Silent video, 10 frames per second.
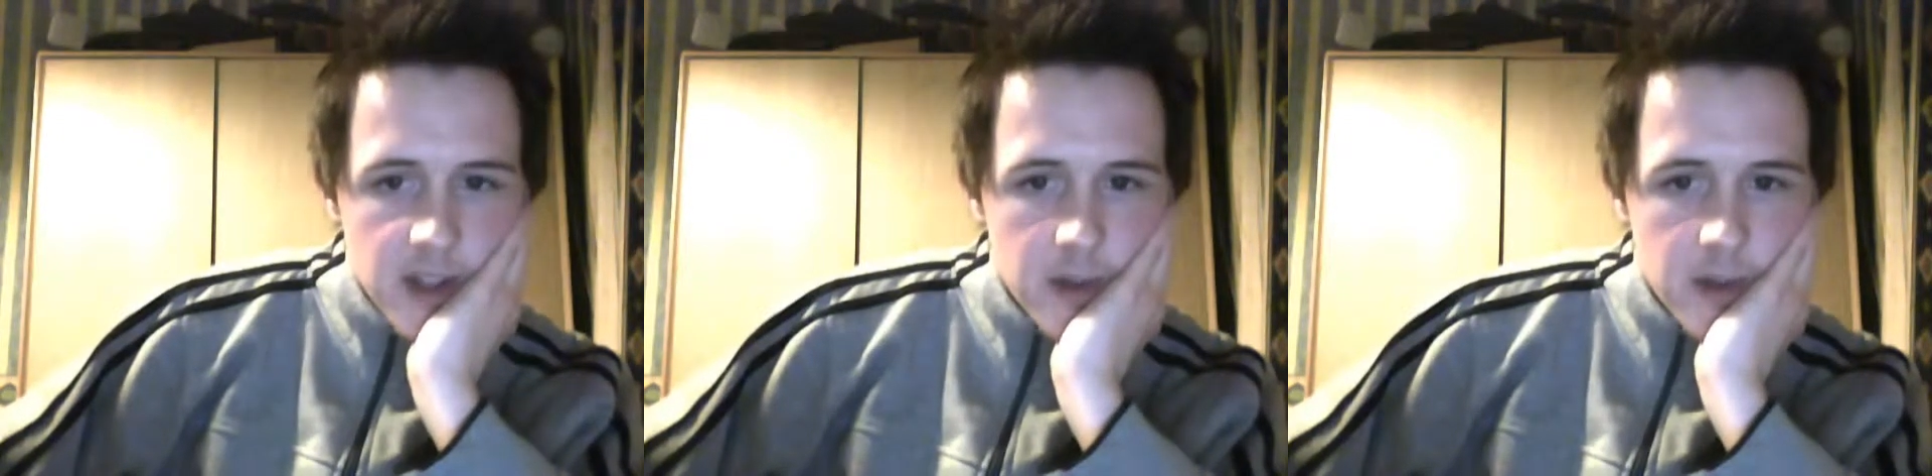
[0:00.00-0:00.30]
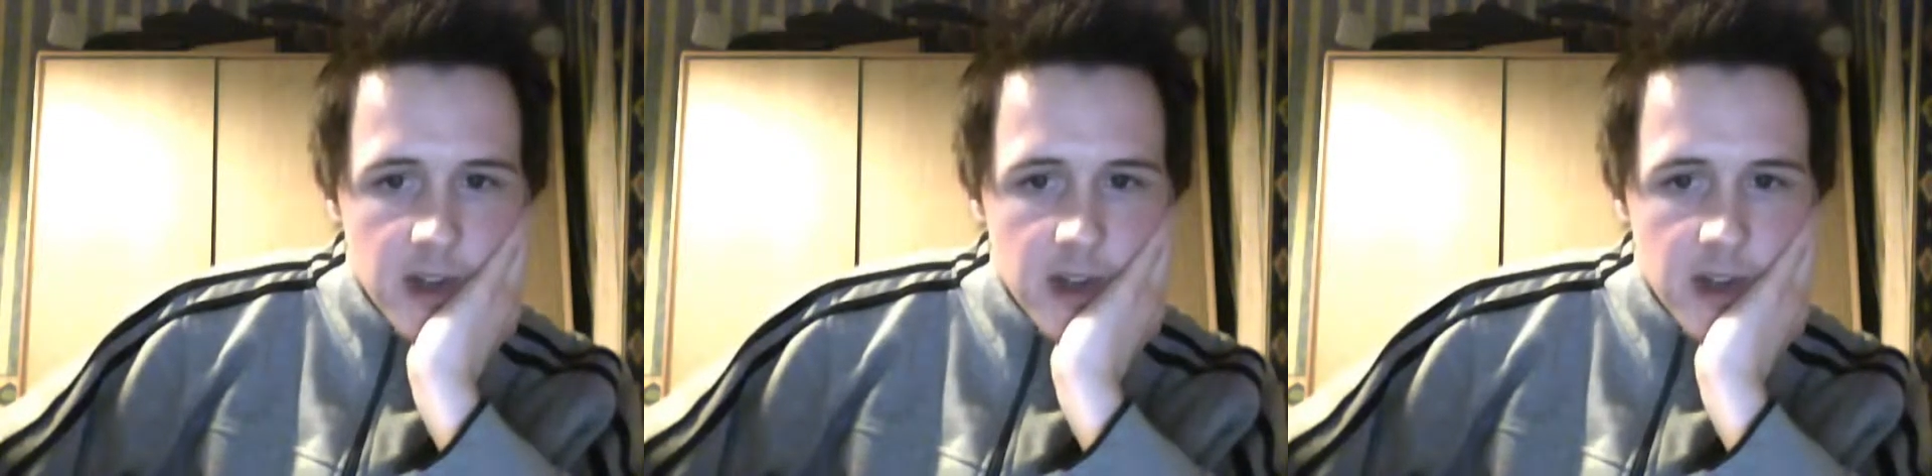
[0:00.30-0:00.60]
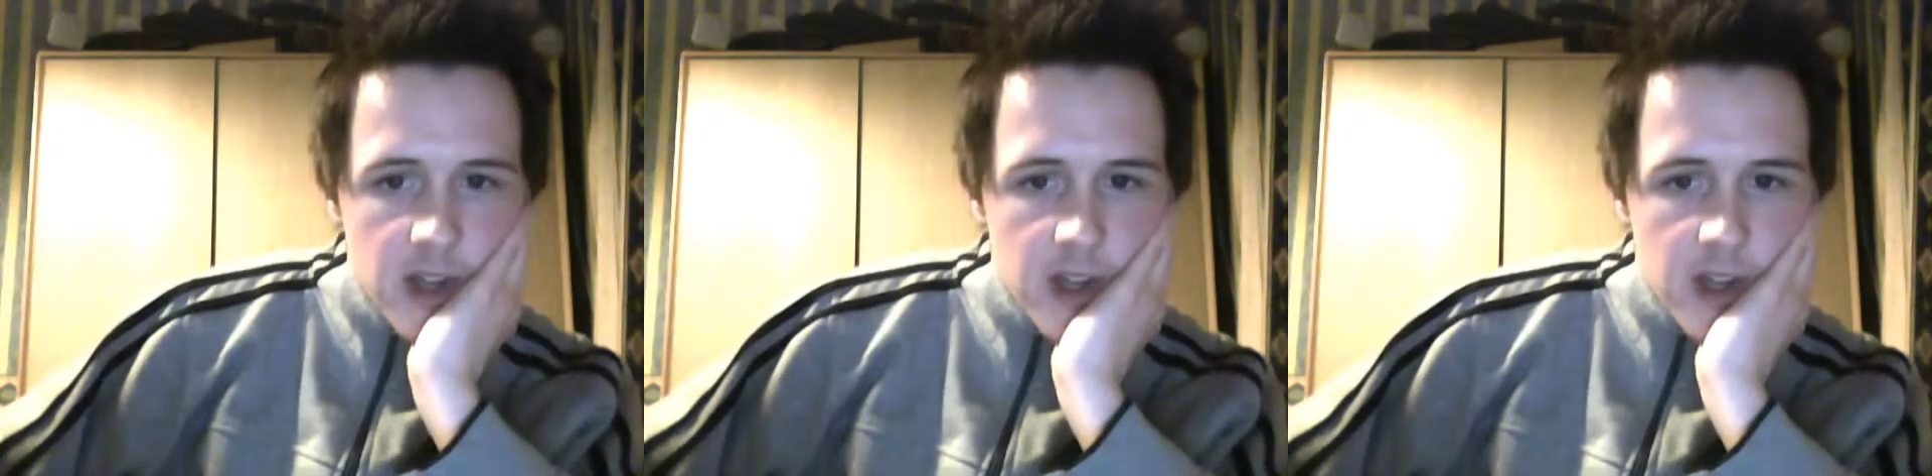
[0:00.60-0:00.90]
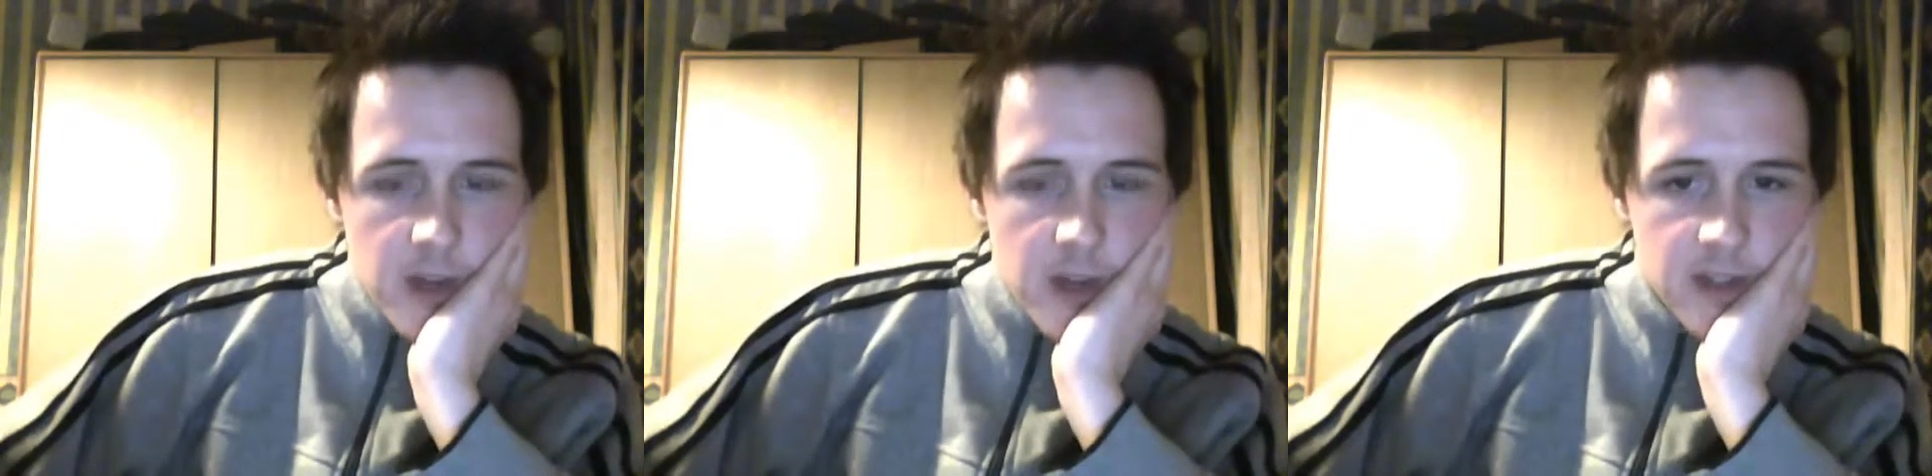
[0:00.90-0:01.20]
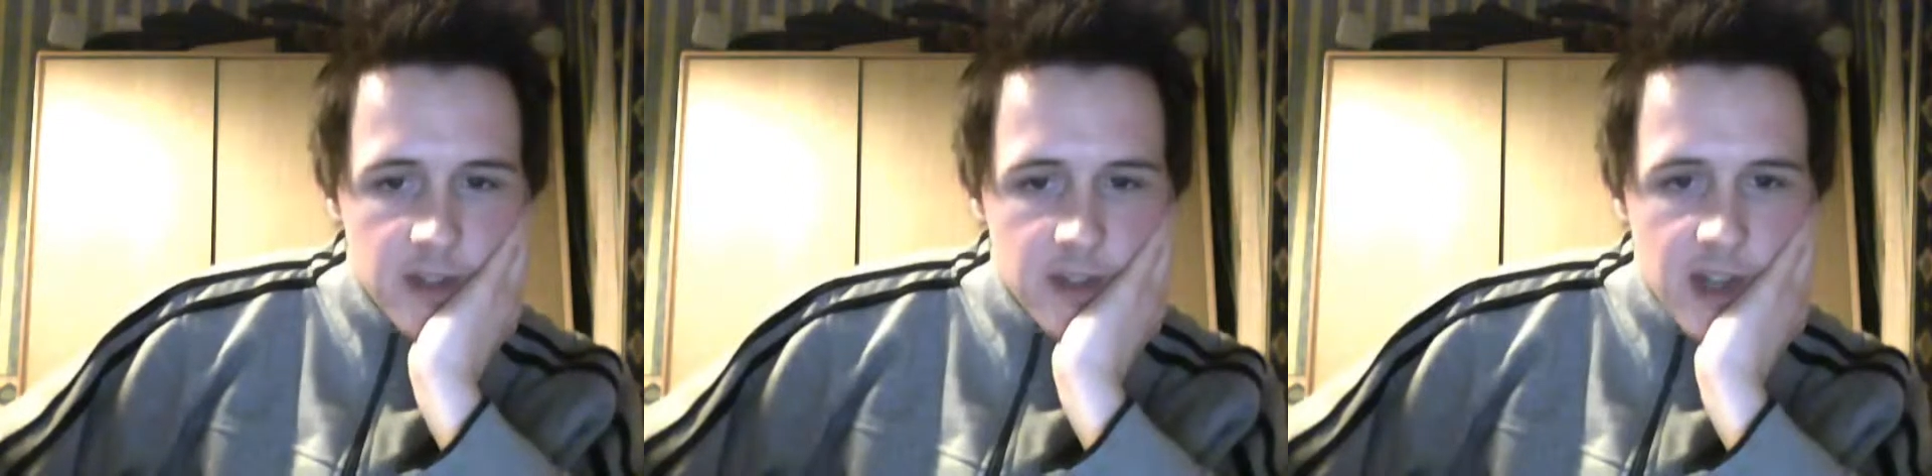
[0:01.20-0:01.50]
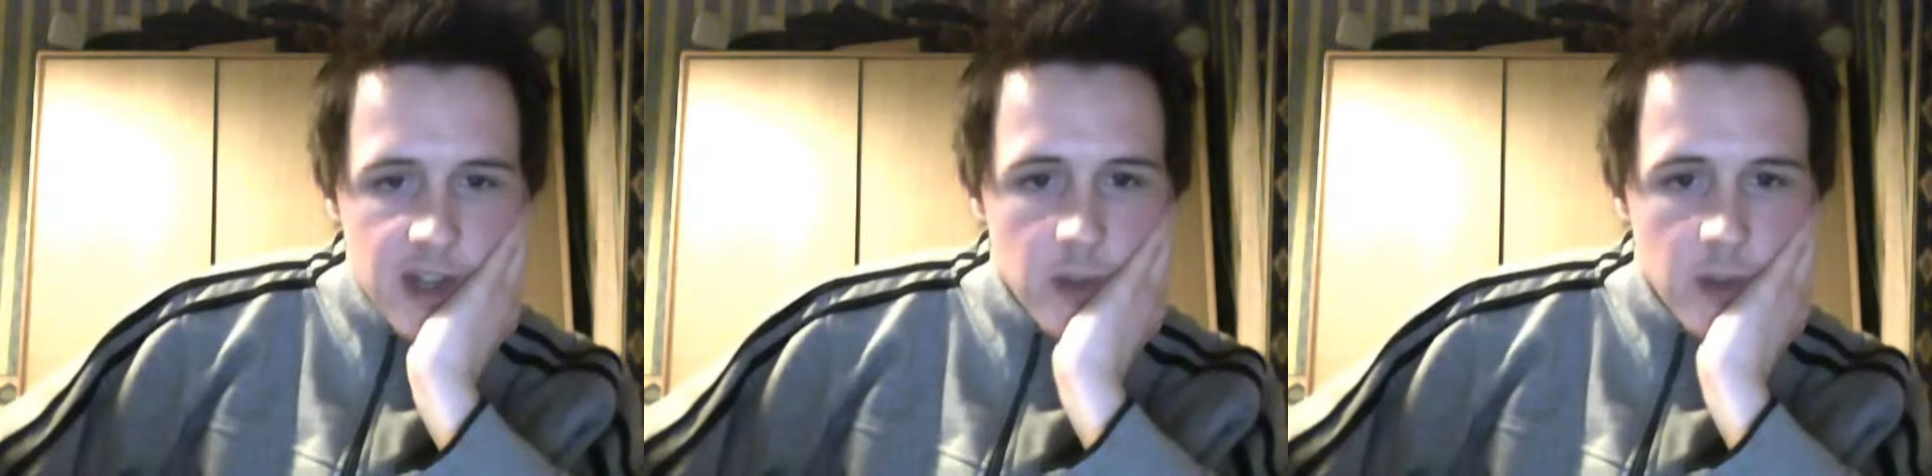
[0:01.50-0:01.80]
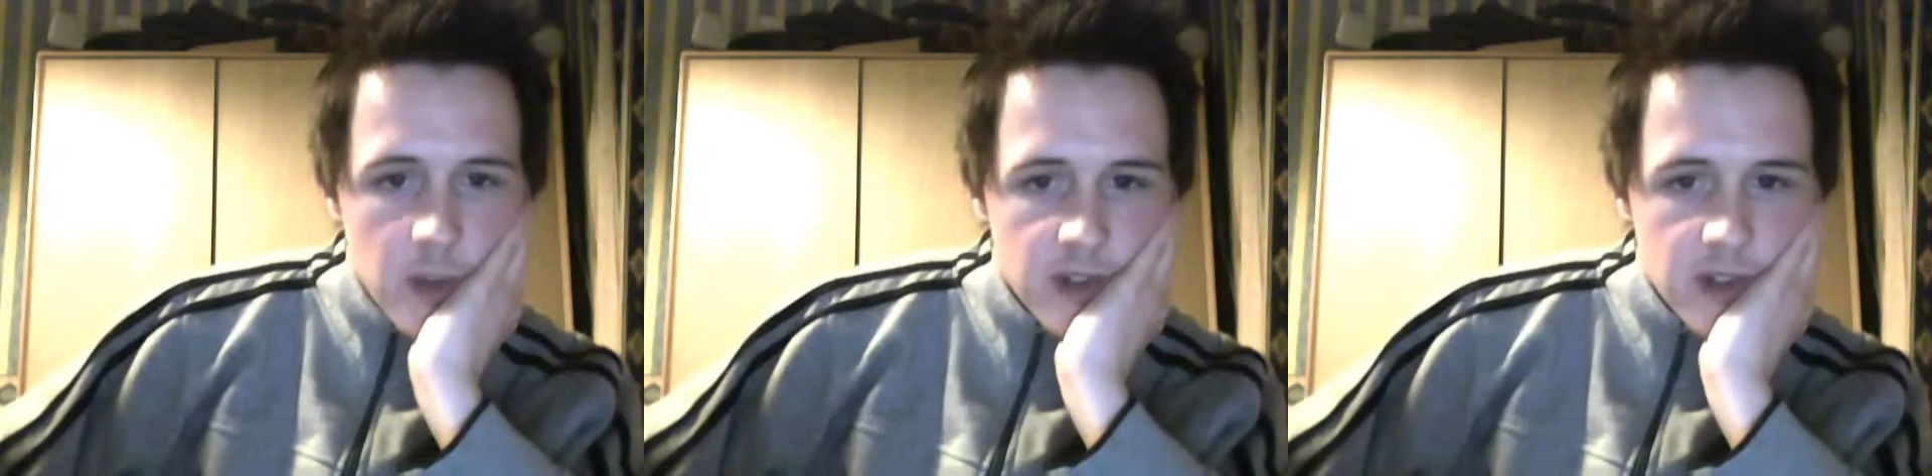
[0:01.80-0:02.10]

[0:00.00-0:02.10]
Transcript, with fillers: but I mean, obviously, I wouldn't